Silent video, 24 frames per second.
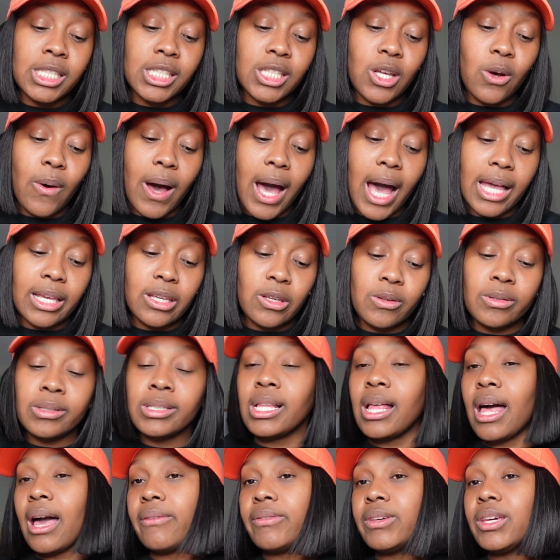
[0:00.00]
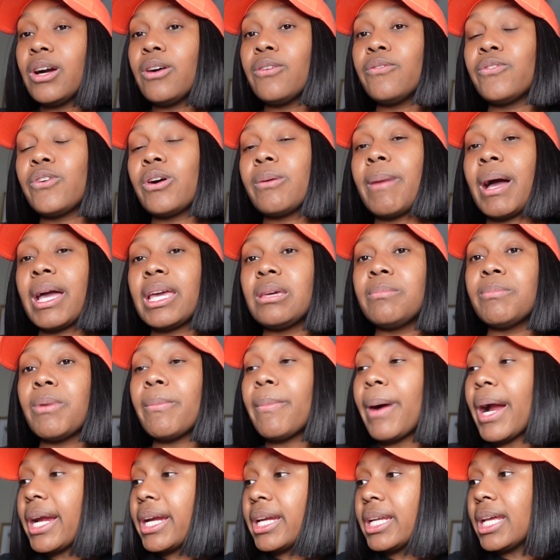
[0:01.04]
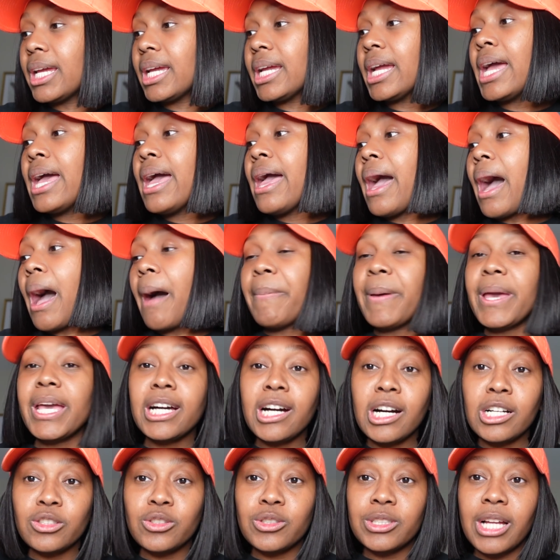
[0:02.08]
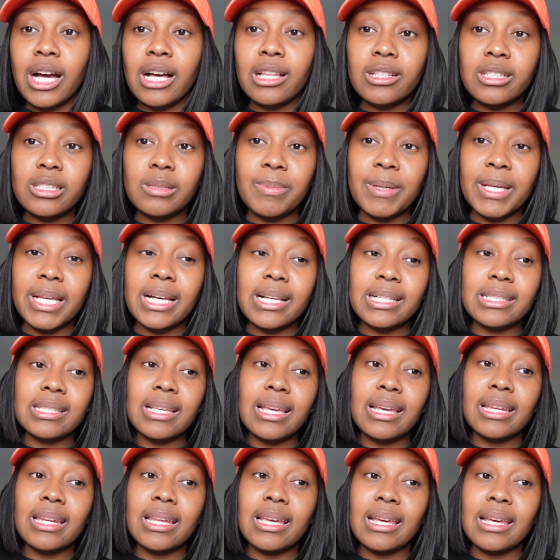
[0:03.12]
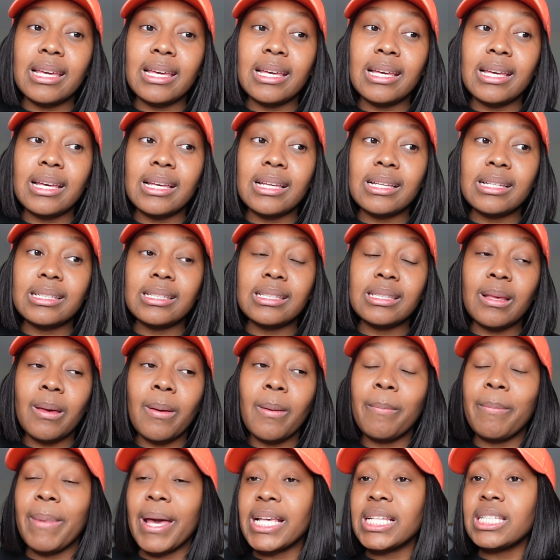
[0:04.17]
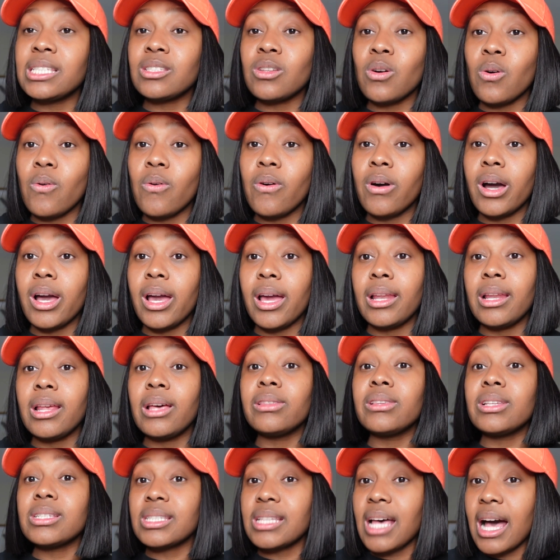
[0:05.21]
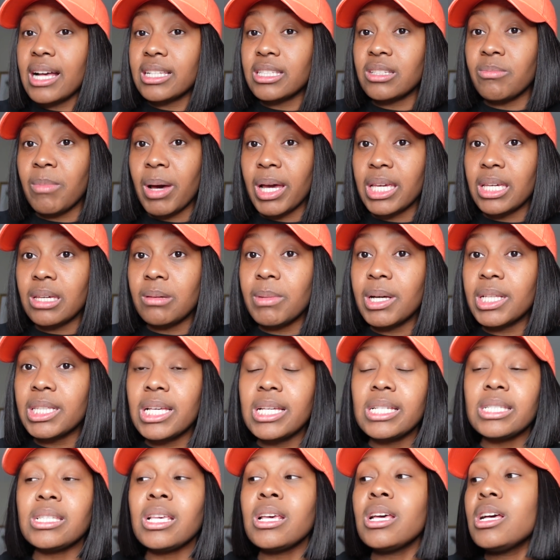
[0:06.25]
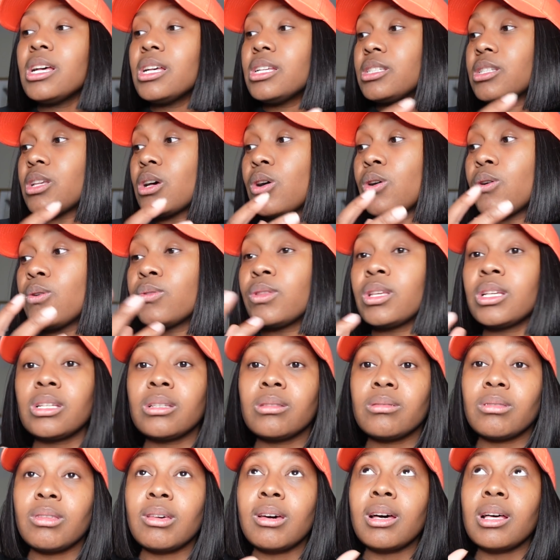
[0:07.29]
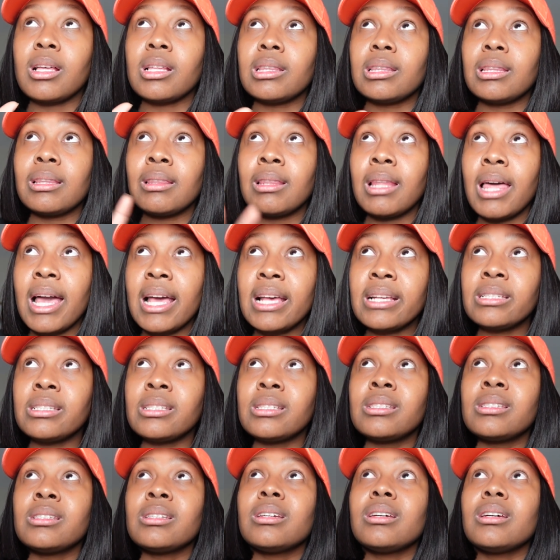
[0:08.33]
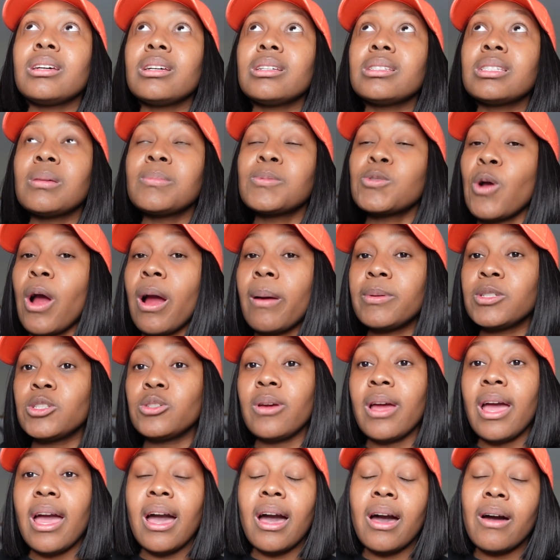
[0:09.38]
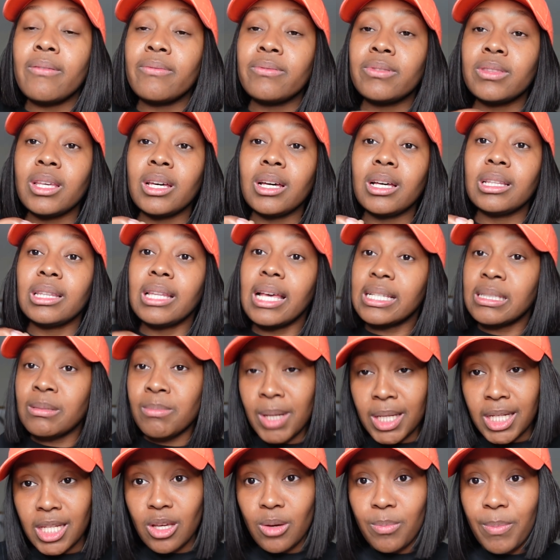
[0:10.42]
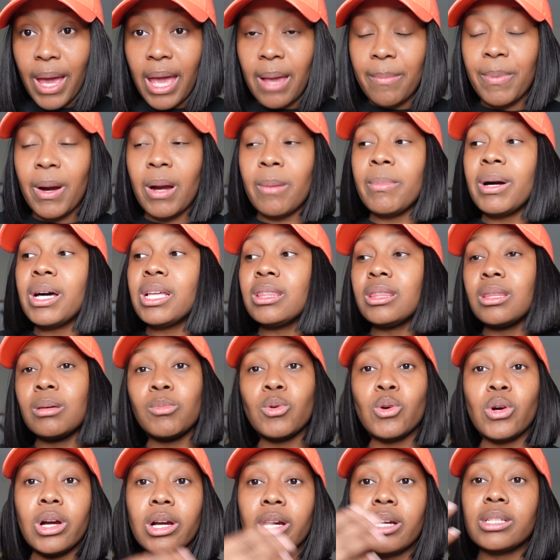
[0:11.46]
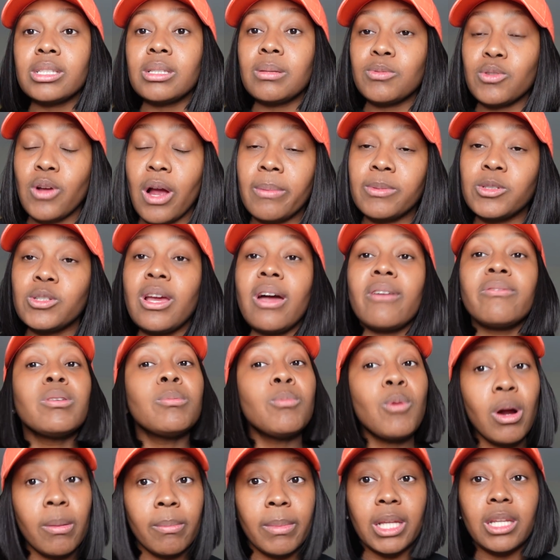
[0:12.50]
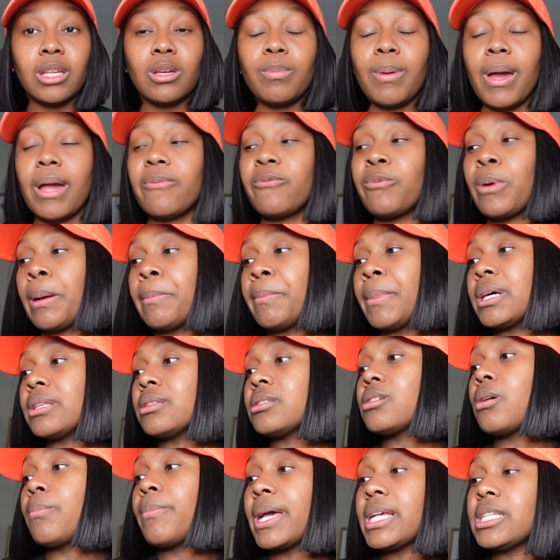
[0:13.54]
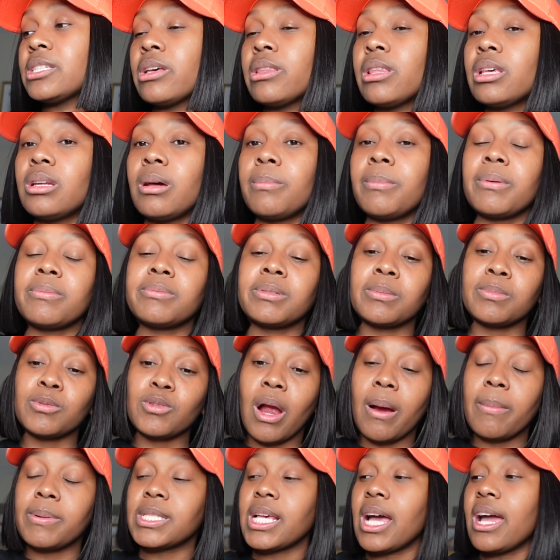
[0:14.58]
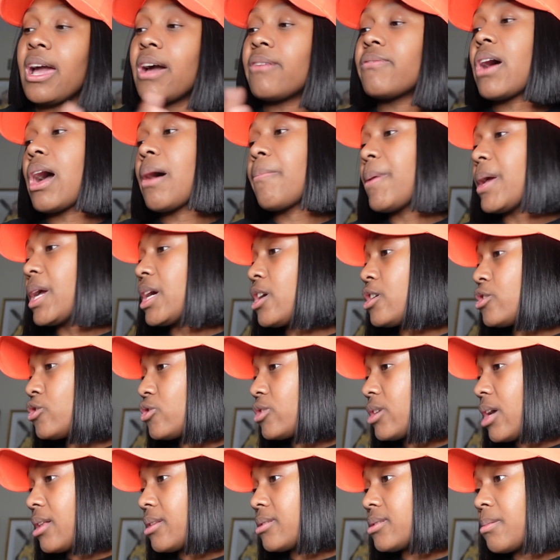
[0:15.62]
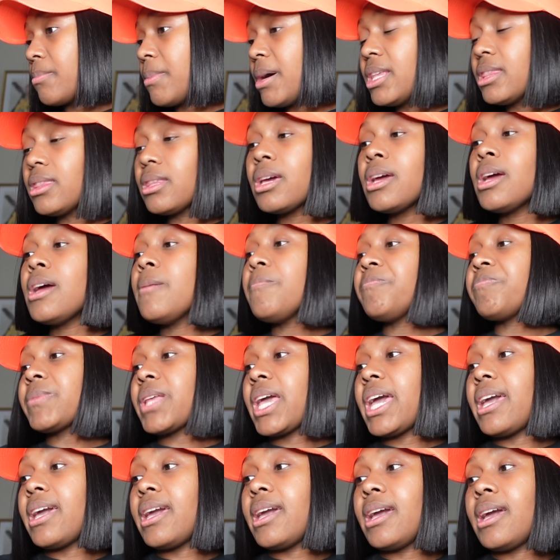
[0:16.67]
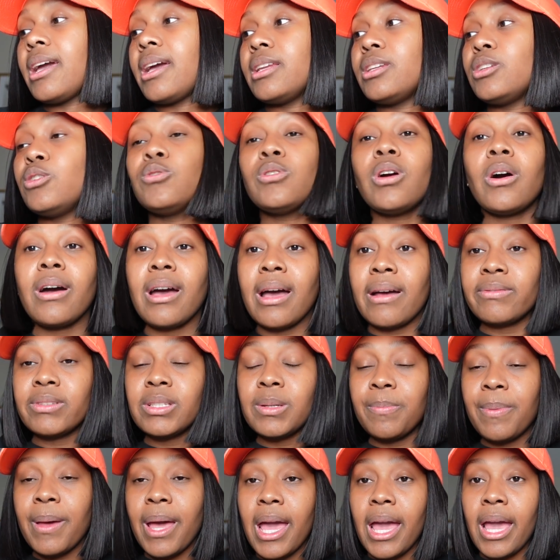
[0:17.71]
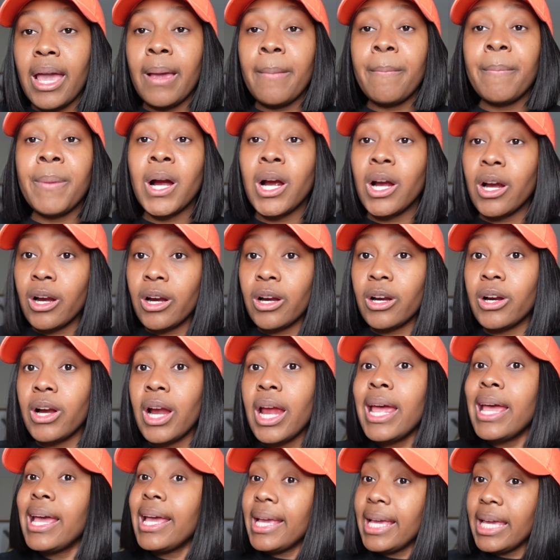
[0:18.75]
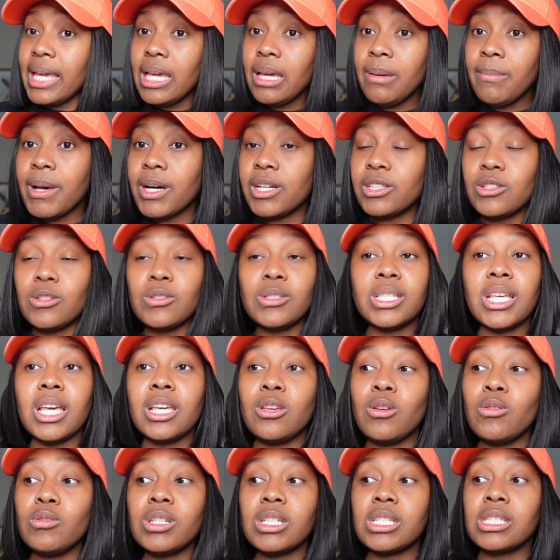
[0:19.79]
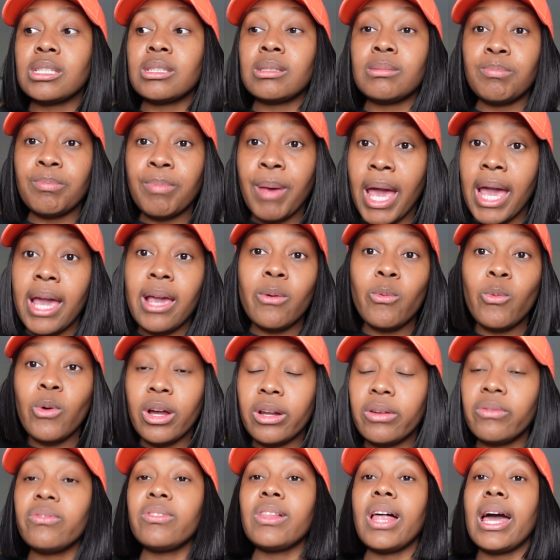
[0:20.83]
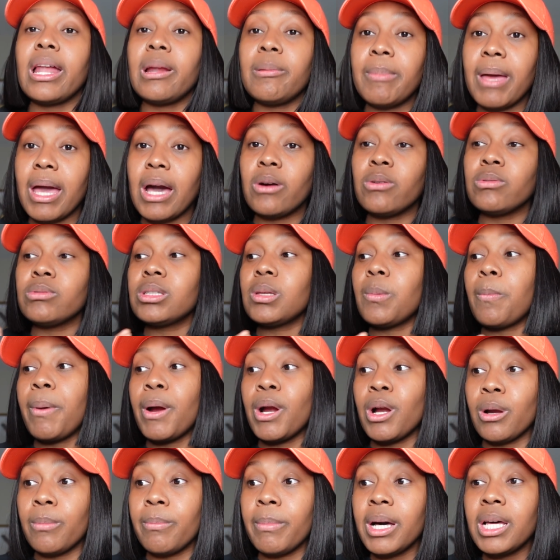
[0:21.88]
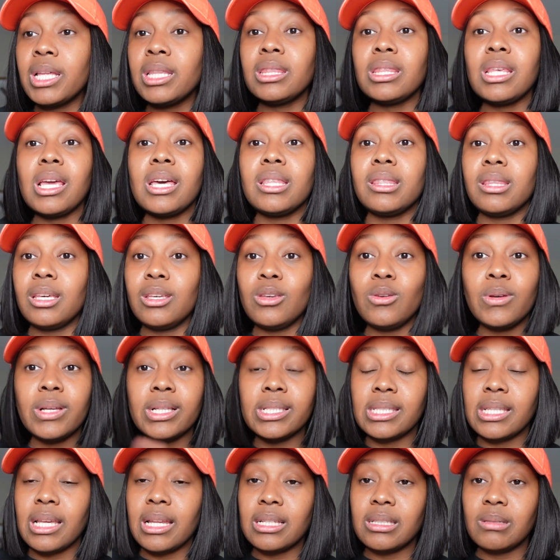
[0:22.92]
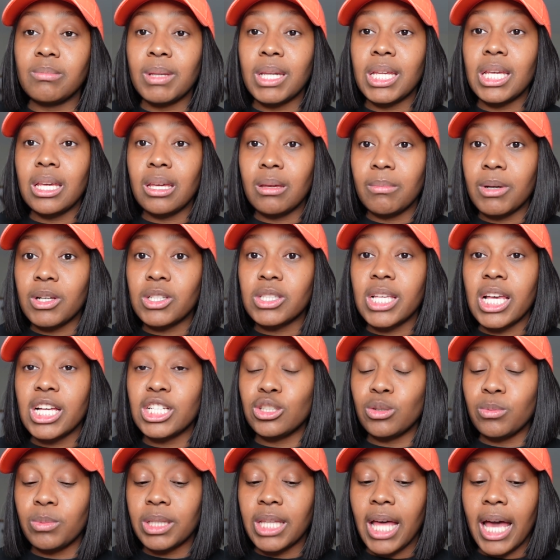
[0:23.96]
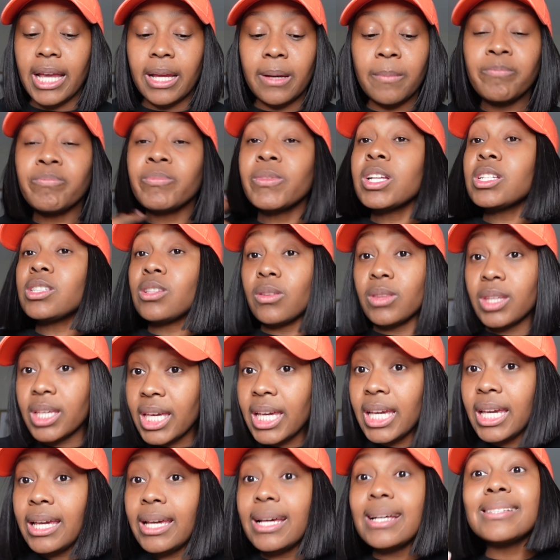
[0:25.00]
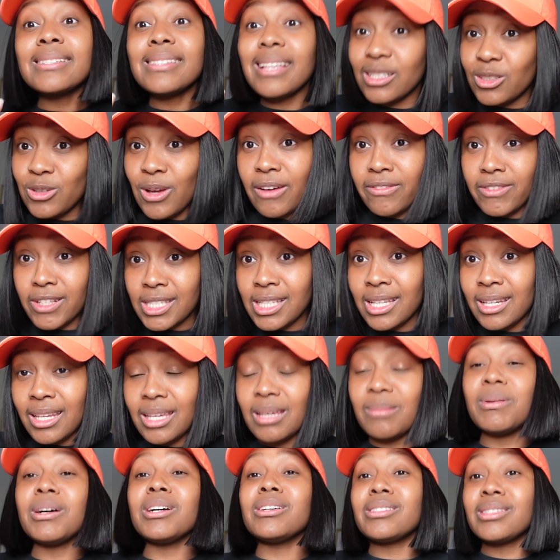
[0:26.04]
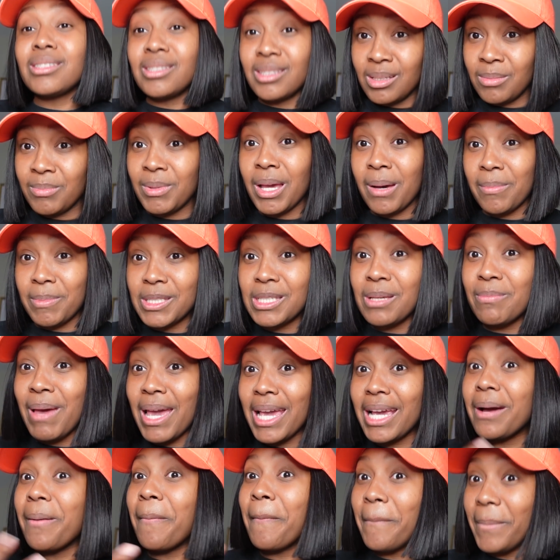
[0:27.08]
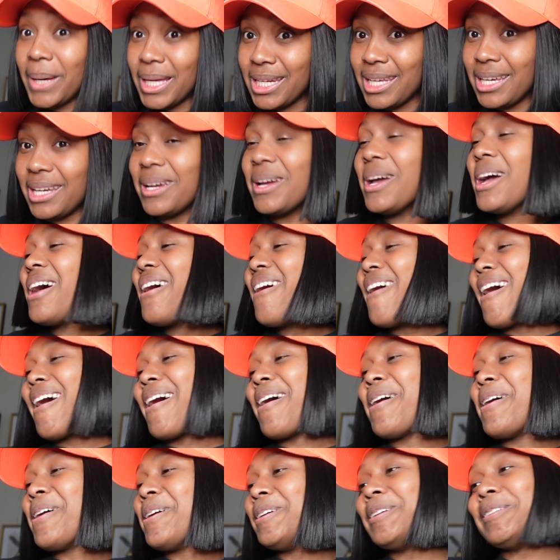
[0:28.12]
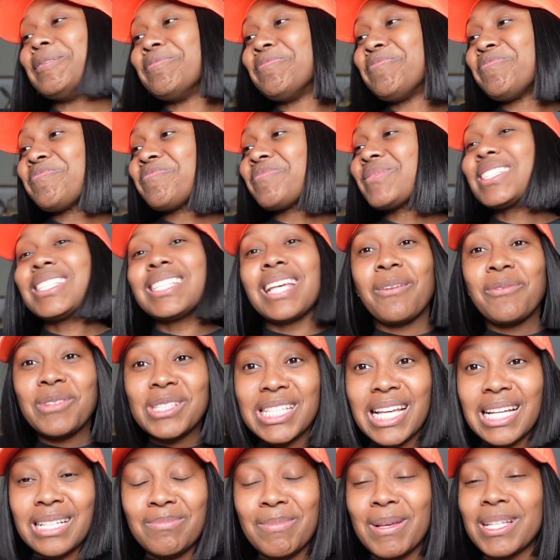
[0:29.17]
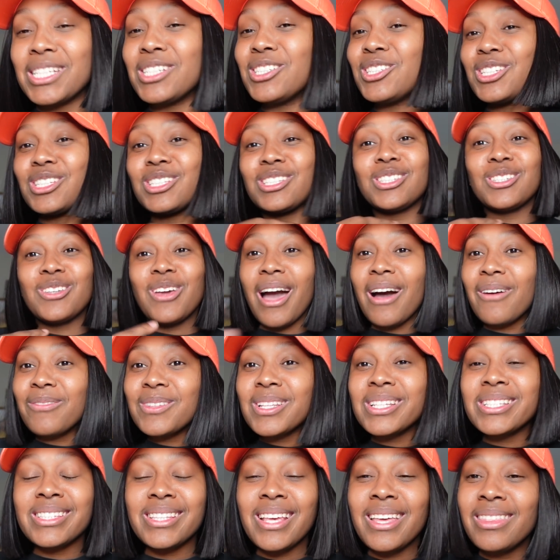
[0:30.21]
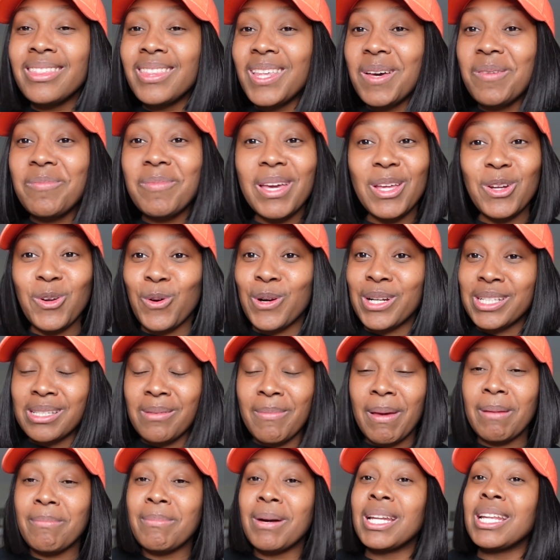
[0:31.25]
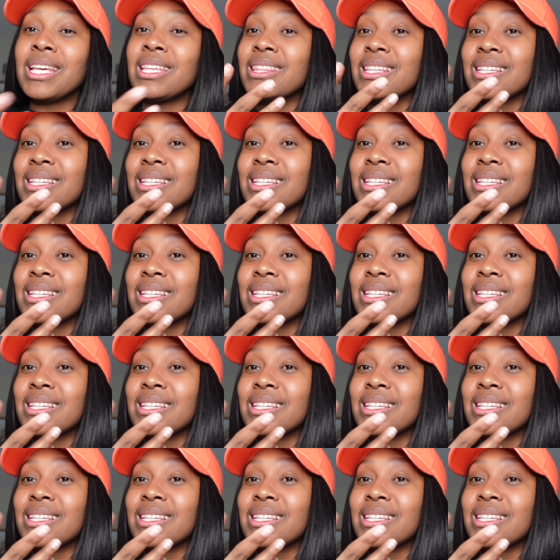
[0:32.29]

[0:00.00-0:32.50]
So I use Klaviyo for my email marketing. I pay $100 because it is based on the size of my email list. So the less subscribers you have, the less money you pay per month. The more subscribers you have, the more money you pay per month. So based on the number of subscribers I have, I pay $100 a month. And you don't have to pay per email you send. You just pay one flat amount per month, and then you can send as many emails as you would like. So the key is that you have to send emails to be able to make money. Same with text messages. You have to send them in order to make money.